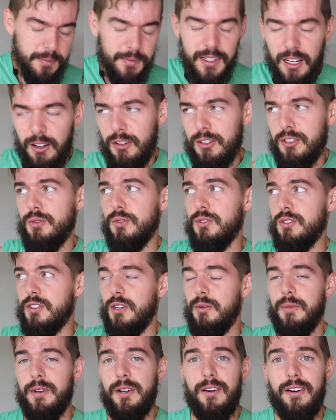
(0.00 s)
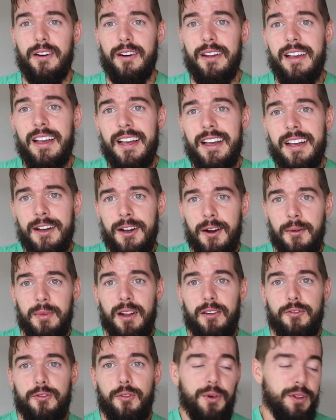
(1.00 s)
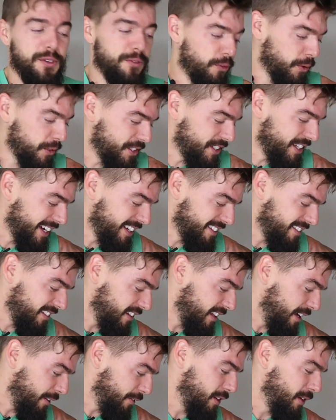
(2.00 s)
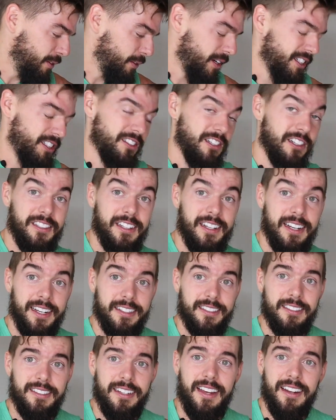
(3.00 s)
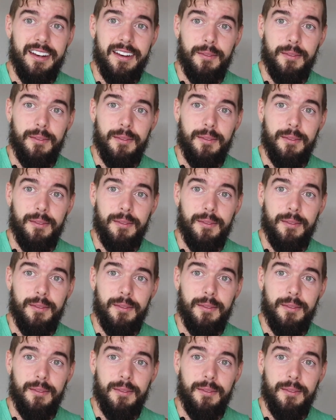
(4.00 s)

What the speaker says: Oh, this one's gonna be hard. I'm gonna have 44 seconds left when I start the next set.